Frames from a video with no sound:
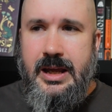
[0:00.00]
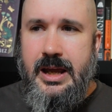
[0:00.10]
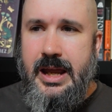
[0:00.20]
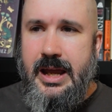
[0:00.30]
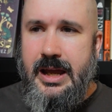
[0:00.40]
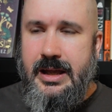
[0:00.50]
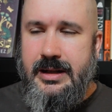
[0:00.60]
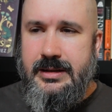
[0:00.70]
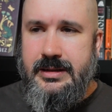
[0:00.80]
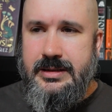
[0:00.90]

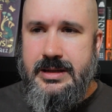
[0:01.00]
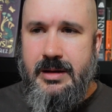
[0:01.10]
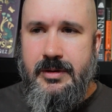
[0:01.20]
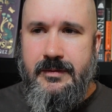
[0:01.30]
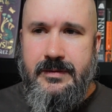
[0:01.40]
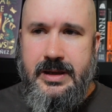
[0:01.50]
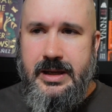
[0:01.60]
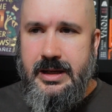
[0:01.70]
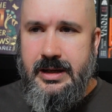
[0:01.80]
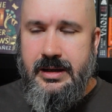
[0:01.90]
and some of
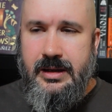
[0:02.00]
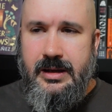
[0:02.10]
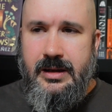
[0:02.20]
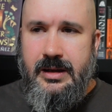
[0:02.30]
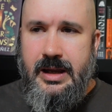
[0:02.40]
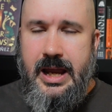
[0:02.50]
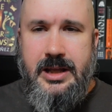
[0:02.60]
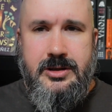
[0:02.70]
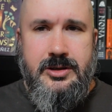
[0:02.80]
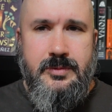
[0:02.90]
the
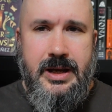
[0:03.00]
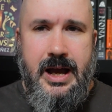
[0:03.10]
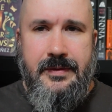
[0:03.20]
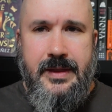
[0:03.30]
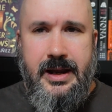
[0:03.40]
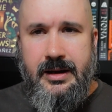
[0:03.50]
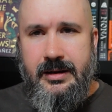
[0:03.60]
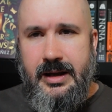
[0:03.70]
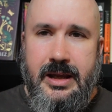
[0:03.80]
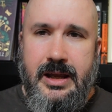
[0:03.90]
answers we got
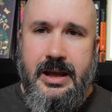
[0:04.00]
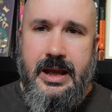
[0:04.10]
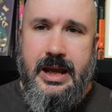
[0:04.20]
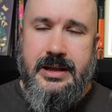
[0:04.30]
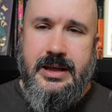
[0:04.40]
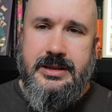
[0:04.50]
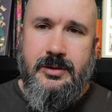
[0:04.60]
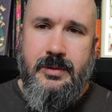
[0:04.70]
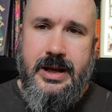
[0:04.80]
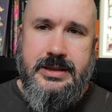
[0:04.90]
there. It doesn't
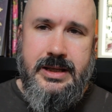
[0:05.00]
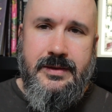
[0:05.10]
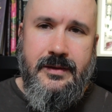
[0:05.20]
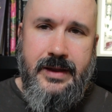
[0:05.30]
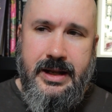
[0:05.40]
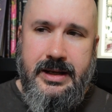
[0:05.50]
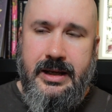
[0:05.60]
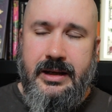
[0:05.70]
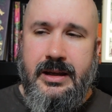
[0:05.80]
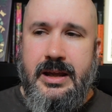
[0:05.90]
quite stick the
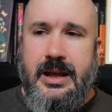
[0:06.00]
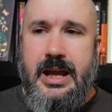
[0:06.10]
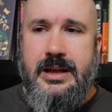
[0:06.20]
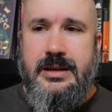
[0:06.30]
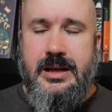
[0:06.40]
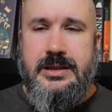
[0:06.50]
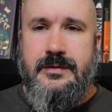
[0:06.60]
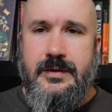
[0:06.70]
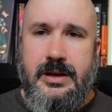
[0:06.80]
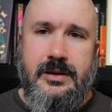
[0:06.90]
landing. It does
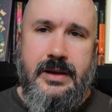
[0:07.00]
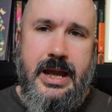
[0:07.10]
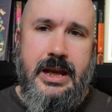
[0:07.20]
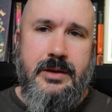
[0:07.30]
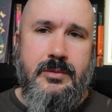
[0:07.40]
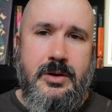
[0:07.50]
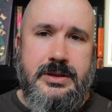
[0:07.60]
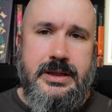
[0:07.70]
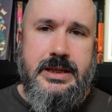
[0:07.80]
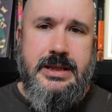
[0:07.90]
feel like
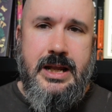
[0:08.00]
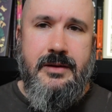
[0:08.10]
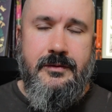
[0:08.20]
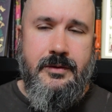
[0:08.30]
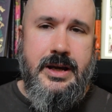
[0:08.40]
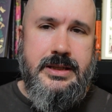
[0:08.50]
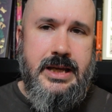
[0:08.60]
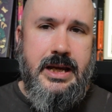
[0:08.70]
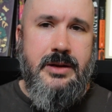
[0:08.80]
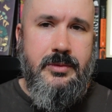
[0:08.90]
mostly set up for a
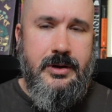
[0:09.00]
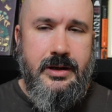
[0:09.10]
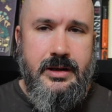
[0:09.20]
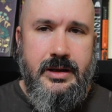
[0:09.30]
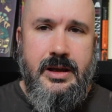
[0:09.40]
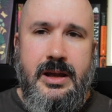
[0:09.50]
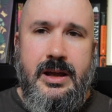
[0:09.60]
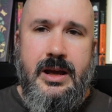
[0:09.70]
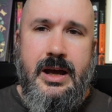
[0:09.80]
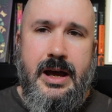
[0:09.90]
second book,
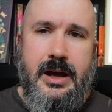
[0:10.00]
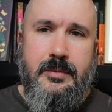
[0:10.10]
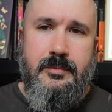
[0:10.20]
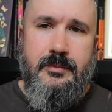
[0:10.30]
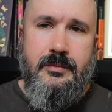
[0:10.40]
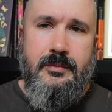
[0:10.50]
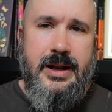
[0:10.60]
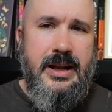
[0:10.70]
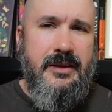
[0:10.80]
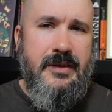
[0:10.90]
but
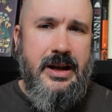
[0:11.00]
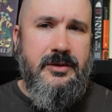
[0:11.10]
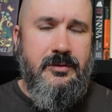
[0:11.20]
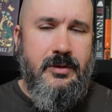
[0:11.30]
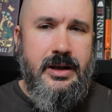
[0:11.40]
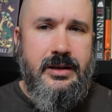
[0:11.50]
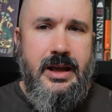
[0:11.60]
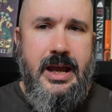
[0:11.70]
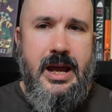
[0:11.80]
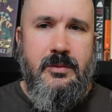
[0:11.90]
an effective one,
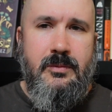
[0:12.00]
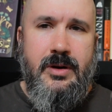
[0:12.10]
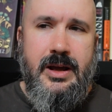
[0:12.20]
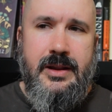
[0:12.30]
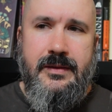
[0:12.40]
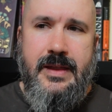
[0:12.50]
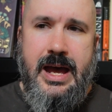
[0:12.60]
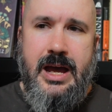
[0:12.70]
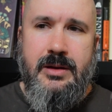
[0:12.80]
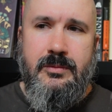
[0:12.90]
and one
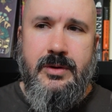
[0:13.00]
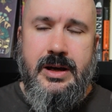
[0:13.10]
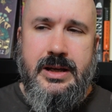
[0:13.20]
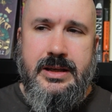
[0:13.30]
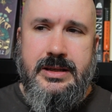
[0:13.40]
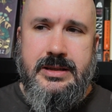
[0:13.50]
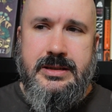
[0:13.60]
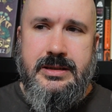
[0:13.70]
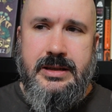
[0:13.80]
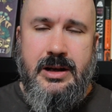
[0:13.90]
that
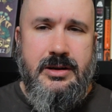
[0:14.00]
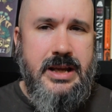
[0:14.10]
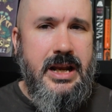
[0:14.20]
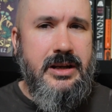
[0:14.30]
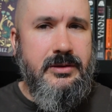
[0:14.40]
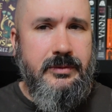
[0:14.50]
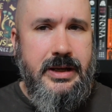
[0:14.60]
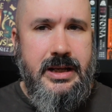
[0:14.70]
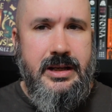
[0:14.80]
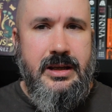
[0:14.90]
was entertaining to
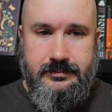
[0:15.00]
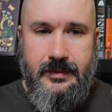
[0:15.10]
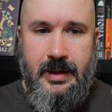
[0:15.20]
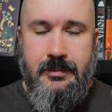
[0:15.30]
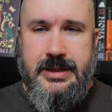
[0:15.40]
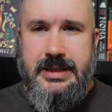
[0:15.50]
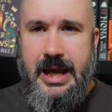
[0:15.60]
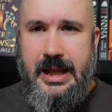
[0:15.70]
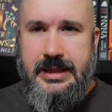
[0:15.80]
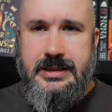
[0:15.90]
read.
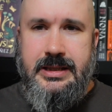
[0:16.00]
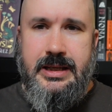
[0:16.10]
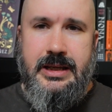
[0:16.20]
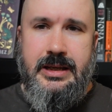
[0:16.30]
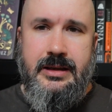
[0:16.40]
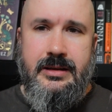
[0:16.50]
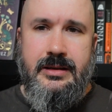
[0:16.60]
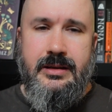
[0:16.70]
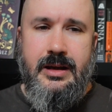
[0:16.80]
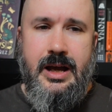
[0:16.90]
Besides the
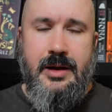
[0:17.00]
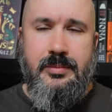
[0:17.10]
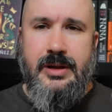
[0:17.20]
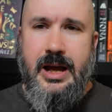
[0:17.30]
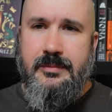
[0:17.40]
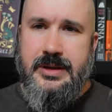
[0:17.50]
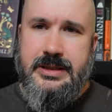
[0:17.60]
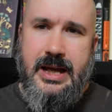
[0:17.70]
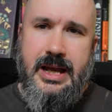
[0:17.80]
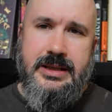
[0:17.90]
plot,
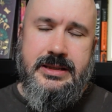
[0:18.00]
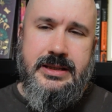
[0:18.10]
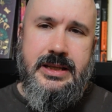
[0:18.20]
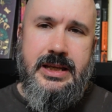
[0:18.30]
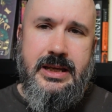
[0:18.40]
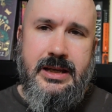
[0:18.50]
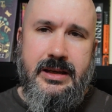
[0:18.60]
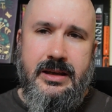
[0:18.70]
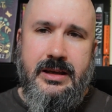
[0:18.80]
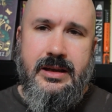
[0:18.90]
besides the
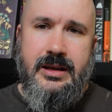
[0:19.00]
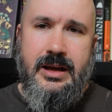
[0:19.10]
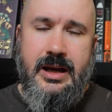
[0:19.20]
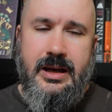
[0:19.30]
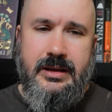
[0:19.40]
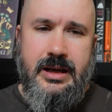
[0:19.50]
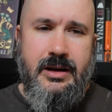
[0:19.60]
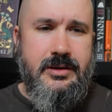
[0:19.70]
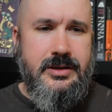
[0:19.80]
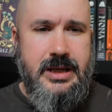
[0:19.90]

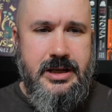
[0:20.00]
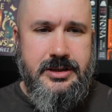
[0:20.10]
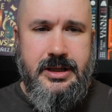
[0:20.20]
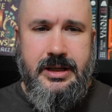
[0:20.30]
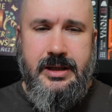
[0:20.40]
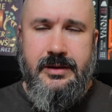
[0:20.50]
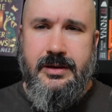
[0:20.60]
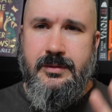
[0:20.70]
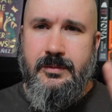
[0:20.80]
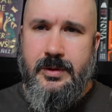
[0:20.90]
characterization,
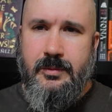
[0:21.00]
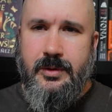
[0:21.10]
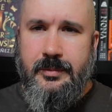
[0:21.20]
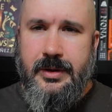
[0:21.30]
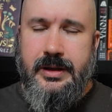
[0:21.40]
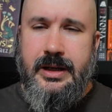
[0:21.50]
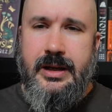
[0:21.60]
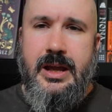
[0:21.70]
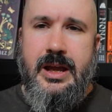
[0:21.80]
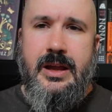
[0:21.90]
the world building,
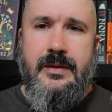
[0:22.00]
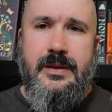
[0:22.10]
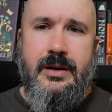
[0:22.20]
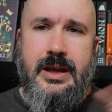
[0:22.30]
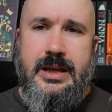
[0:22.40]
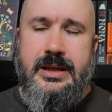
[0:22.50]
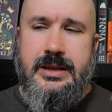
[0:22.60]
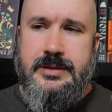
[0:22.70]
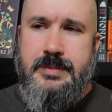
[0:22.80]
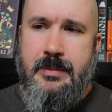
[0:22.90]
there
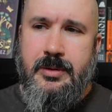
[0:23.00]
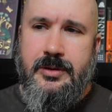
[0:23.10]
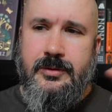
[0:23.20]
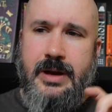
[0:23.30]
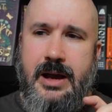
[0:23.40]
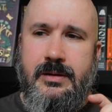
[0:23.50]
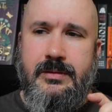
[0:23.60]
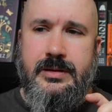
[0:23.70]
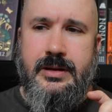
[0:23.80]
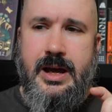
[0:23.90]
is peppered
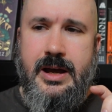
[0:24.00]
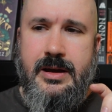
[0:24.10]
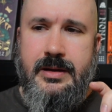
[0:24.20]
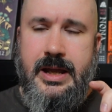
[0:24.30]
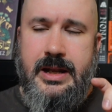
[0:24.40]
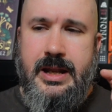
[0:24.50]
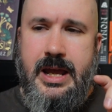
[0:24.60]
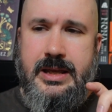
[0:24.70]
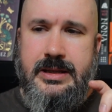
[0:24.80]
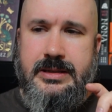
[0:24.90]
throughout, and
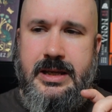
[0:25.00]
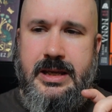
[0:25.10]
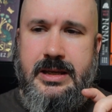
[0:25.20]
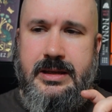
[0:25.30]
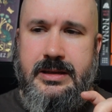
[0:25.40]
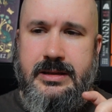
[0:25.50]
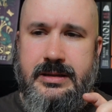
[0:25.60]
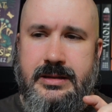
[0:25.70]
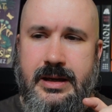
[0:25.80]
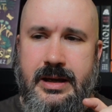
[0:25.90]
Nez
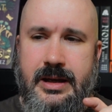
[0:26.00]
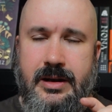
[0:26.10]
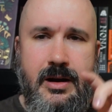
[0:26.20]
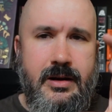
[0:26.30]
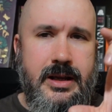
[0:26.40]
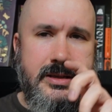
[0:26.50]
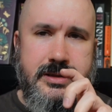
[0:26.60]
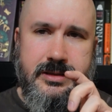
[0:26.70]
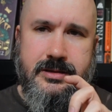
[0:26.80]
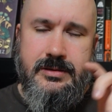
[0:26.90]
is an
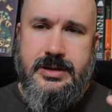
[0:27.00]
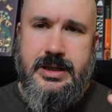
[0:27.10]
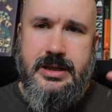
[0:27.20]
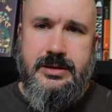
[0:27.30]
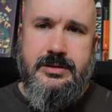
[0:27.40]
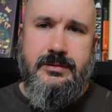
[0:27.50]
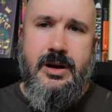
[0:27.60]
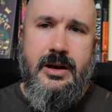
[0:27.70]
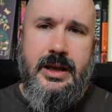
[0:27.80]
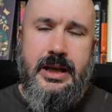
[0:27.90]
artist, so she is
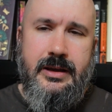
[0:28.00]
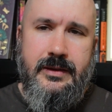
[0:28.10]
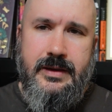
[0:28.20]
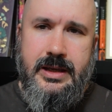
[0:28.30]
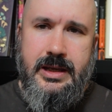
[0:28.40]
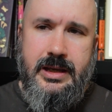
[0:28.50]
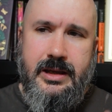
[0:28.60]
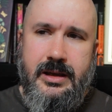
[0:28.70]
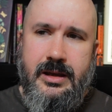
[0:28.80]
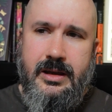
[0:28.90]
drawing the
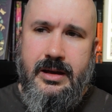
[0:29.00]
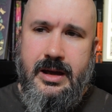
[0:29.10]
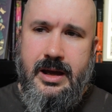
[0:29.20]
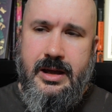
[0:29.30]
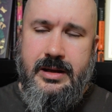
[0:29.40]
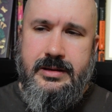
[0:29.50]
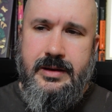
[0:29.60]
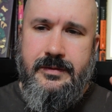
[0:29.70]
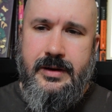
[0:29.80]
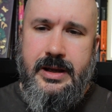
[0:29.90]

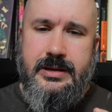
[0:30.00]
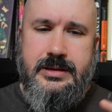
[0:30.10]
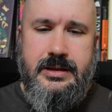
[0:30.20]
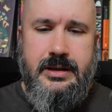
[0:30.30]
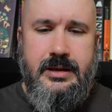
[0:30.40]
different